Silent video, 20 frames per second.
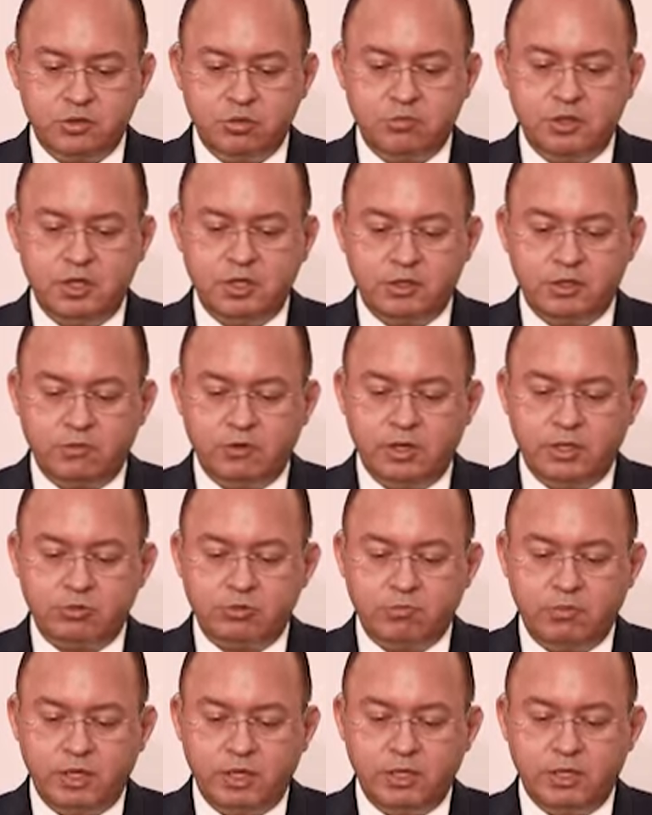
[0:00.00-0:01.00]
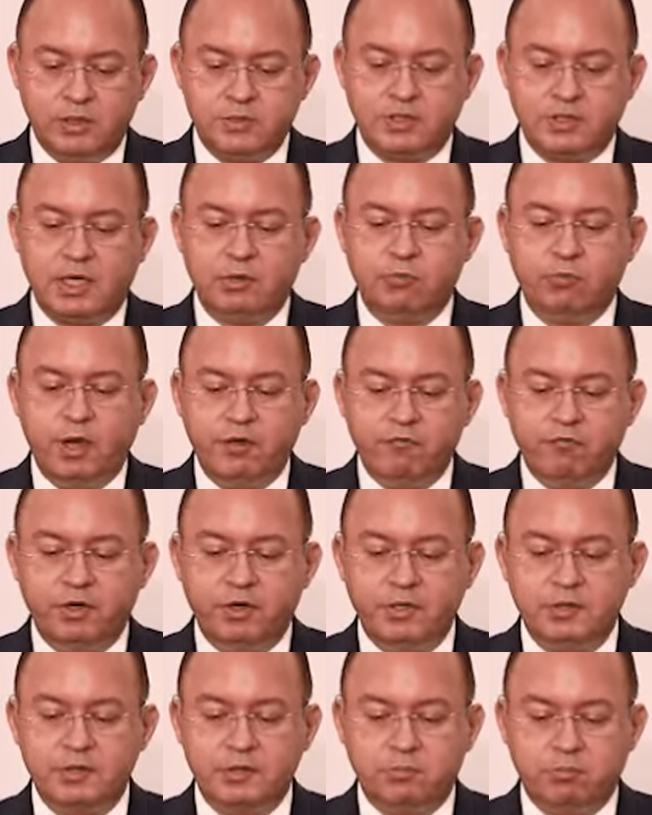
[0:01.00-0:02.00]
to reiterate Romania's
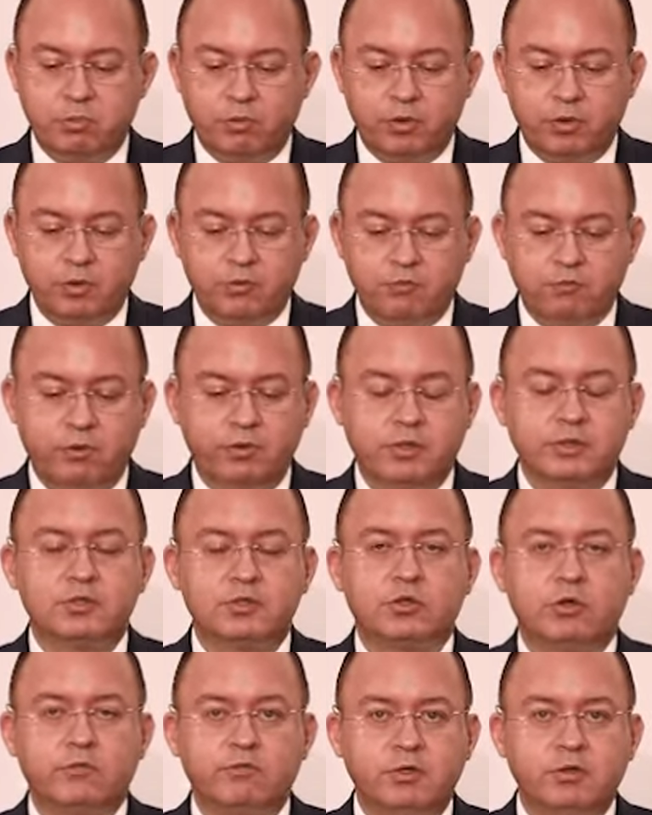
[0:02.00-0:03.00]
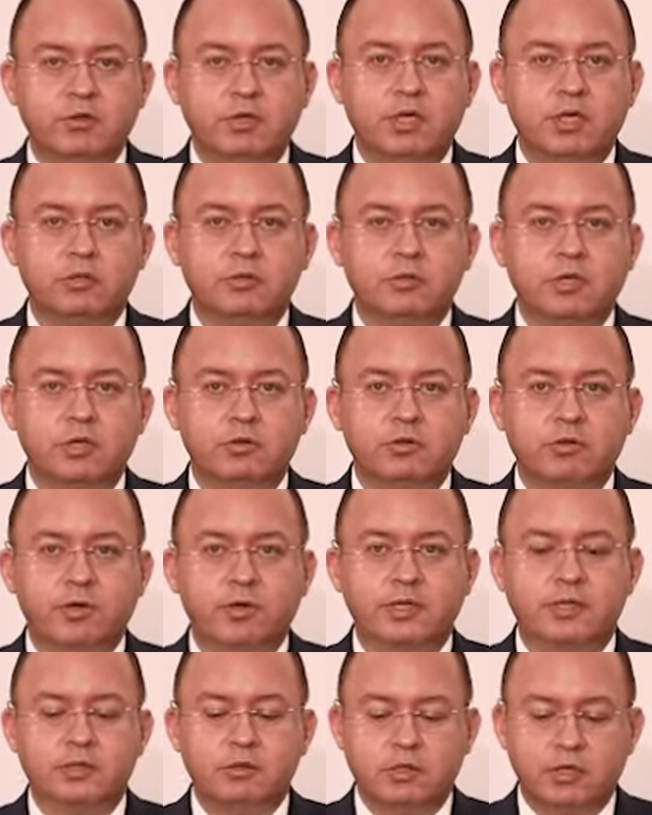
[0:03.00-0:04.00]
unwavering support for the sovereignty and
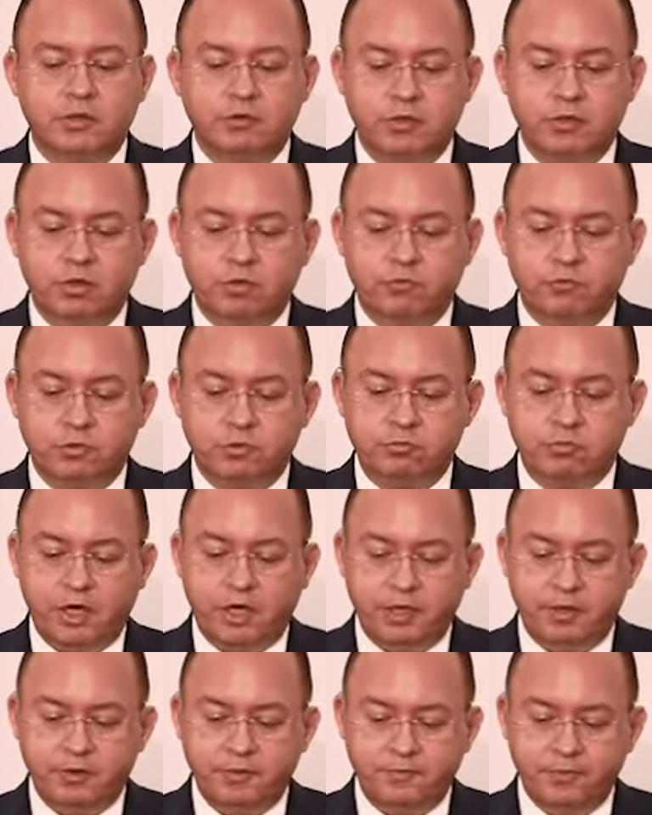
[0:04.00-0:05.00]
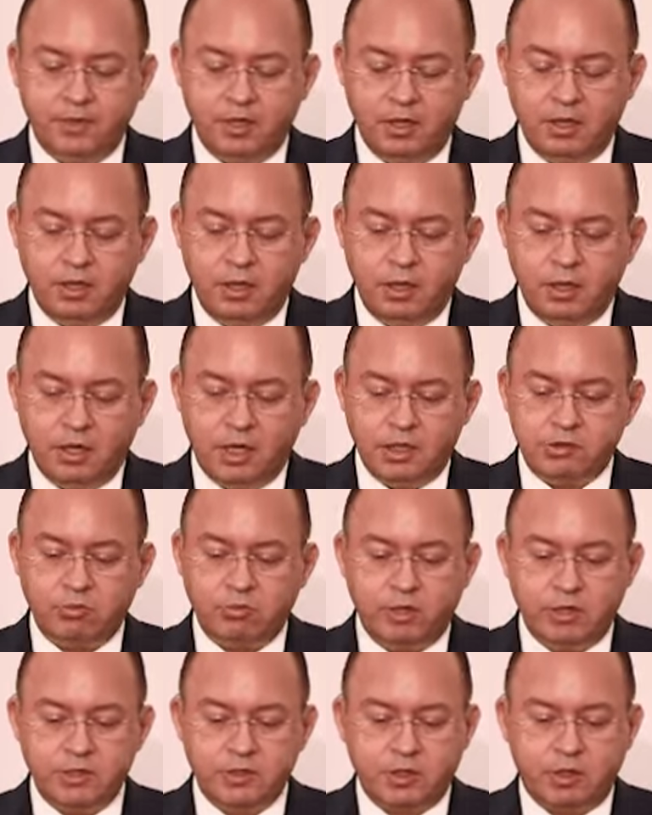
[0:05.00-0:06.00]
territorial integrity of Ukraine, as
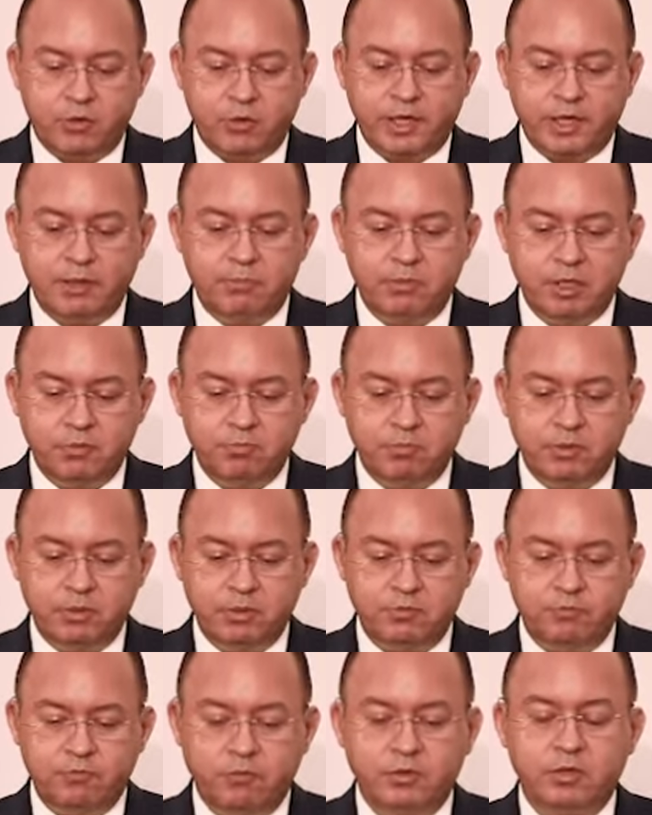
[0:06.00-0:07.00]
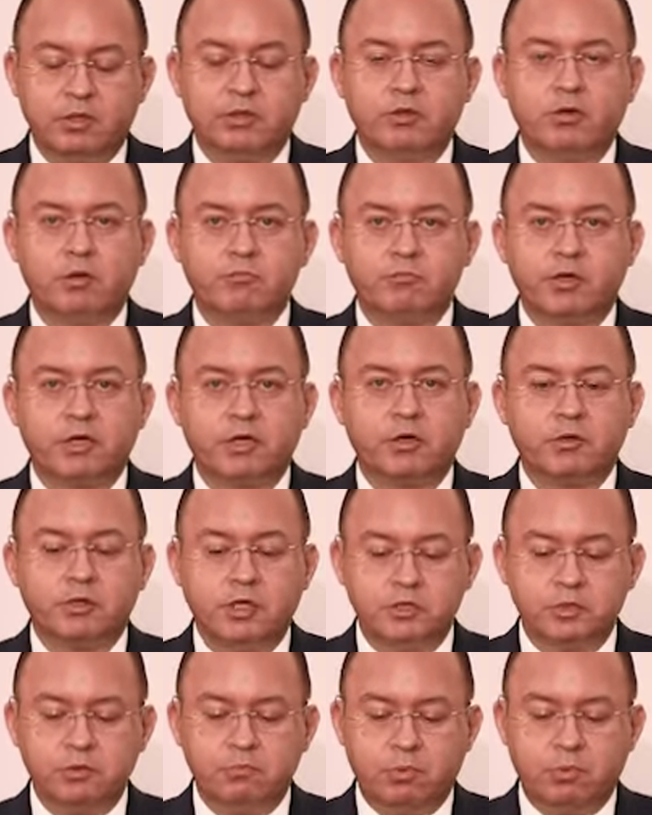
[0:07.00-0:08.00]
well as our commitment for the
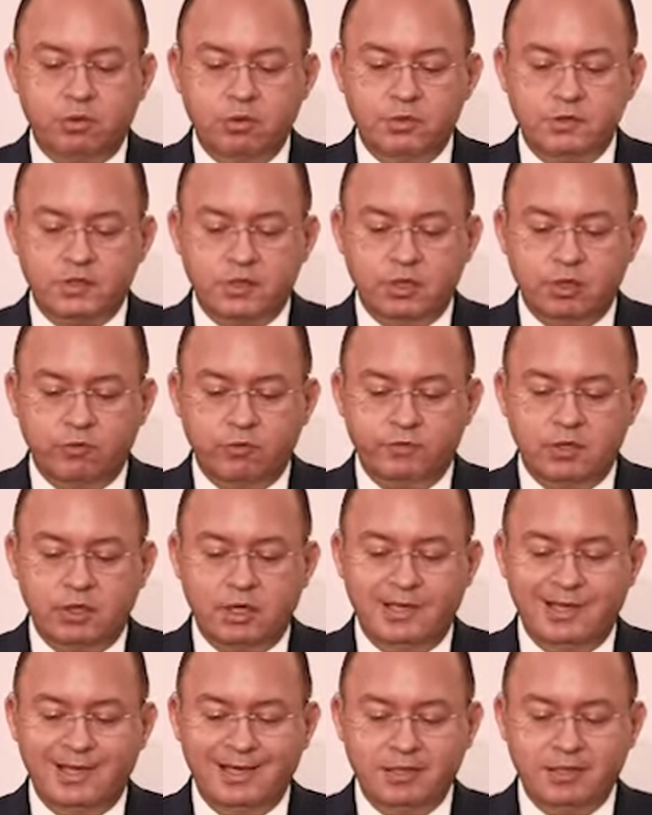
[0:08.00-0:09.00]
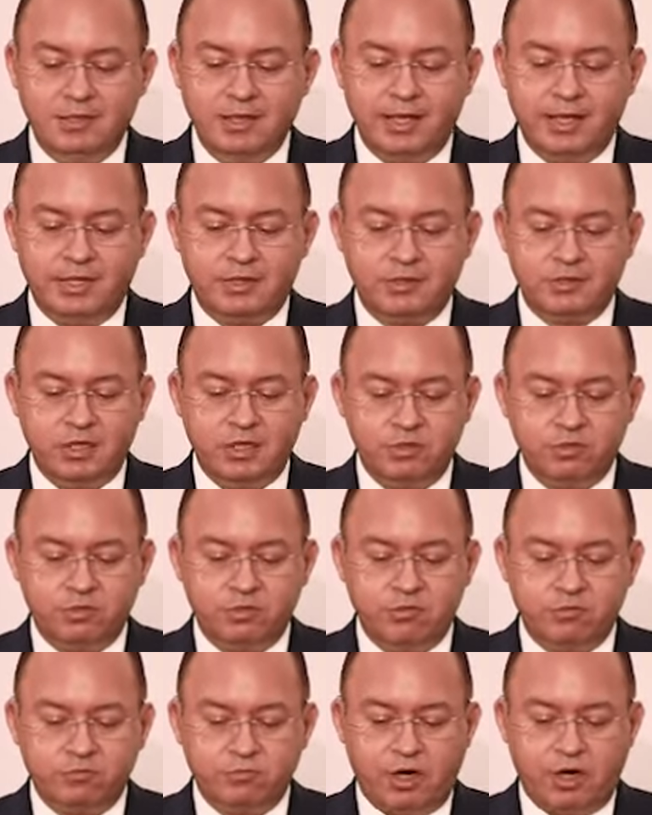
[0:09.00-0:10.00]
non-recognition policy of the illegal
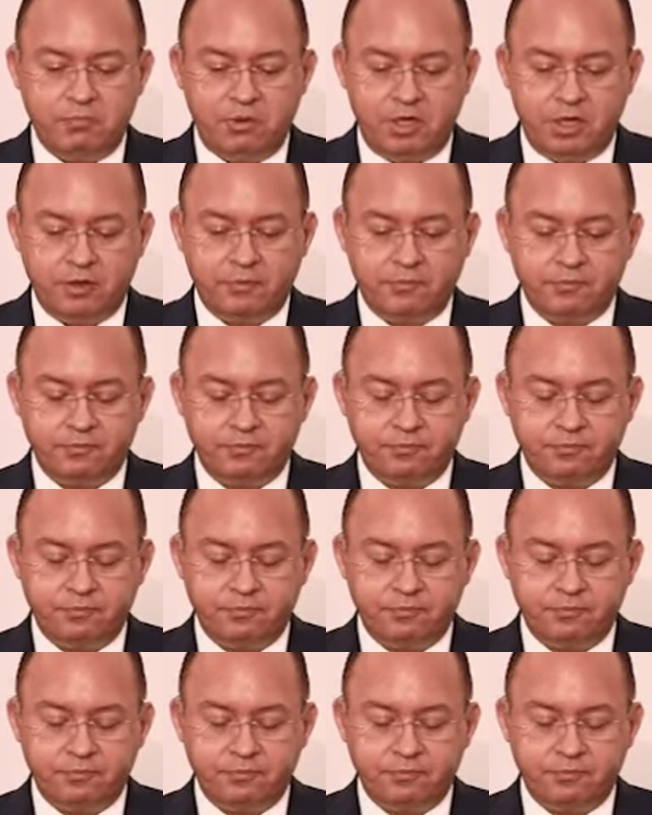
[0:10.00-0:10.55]
annexation of Crimea.